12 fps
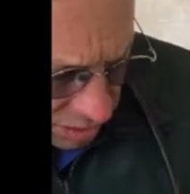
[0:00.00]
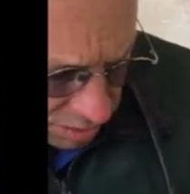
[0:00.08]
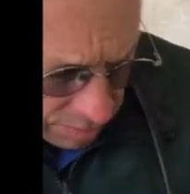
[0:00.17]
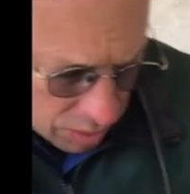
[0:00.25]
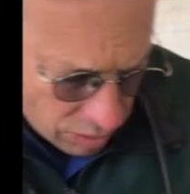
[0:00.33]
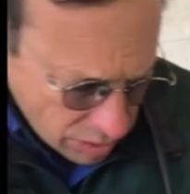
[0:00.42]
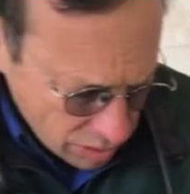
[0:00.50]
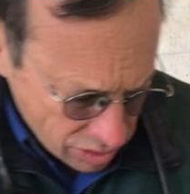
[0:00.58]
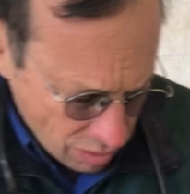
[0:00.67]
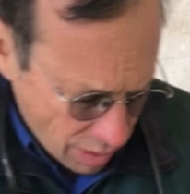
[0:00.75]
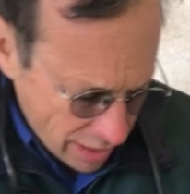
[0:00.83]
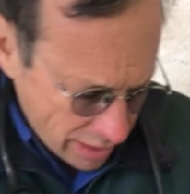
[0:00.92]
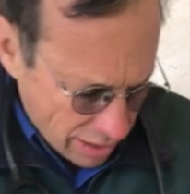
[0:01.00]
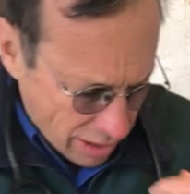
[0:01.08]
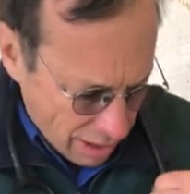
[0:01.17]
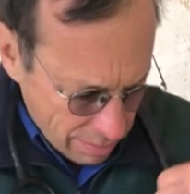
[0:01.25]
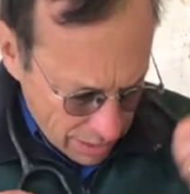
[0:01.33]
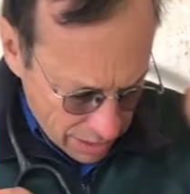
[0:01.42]
pneumonia is quite
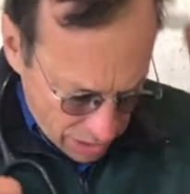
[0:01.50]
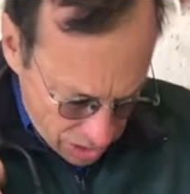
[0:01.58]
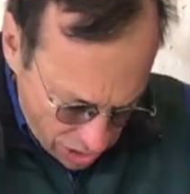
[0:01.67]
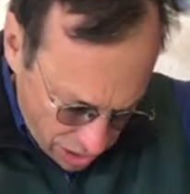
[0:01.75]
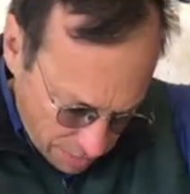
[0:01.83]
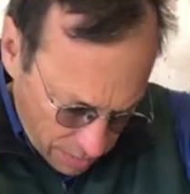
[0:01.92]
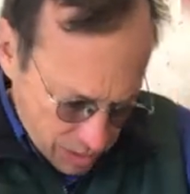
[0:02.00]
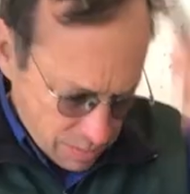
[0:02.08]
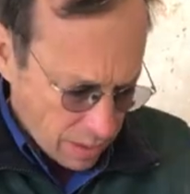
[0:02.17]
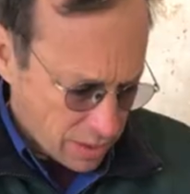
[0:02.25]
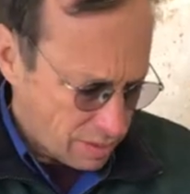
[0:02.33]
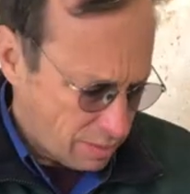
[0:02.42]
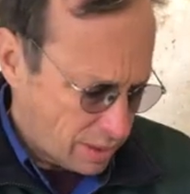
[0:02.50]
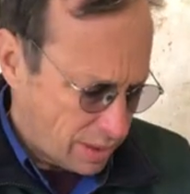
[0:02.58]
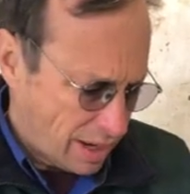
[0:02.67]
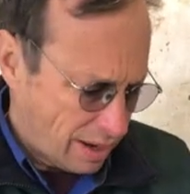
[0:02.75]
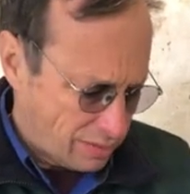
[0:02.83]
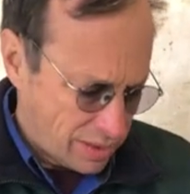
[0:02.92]
common in sheep, especially when
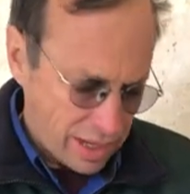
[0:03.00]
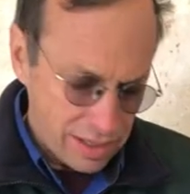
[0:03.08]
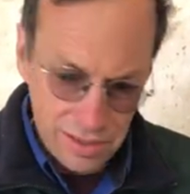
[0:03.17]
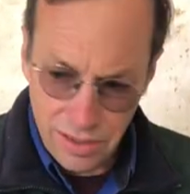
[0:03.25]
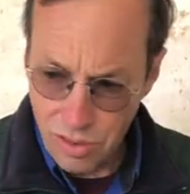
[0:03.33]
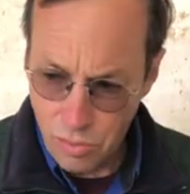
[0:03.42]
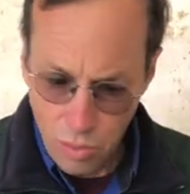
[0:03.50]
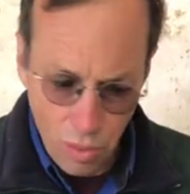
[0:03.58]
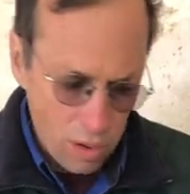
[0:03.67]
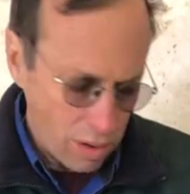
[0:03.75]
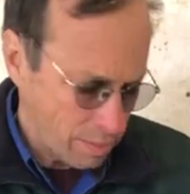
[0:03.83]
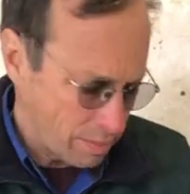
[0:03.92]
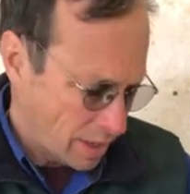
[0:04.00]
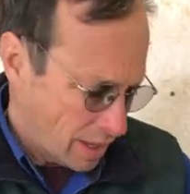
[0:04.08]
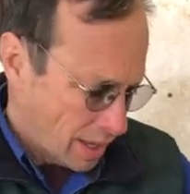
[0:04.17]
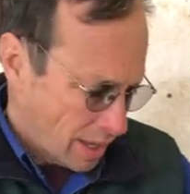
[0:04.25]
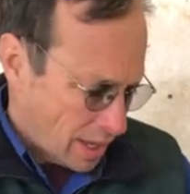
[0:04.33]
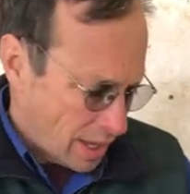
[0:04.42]
you have days that are warm
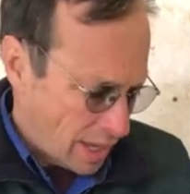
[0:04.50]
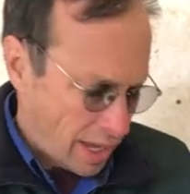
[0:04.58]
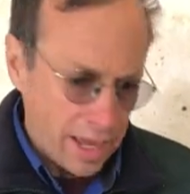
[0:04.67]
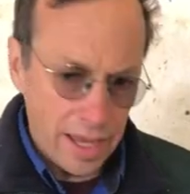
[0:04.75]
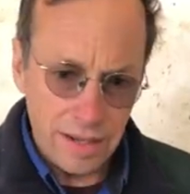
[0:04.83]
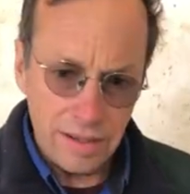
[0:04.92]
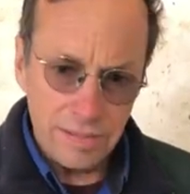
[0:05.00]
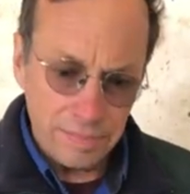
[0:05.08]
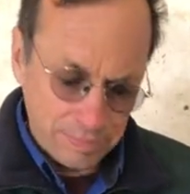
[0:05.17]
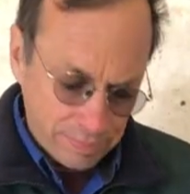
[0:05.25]
and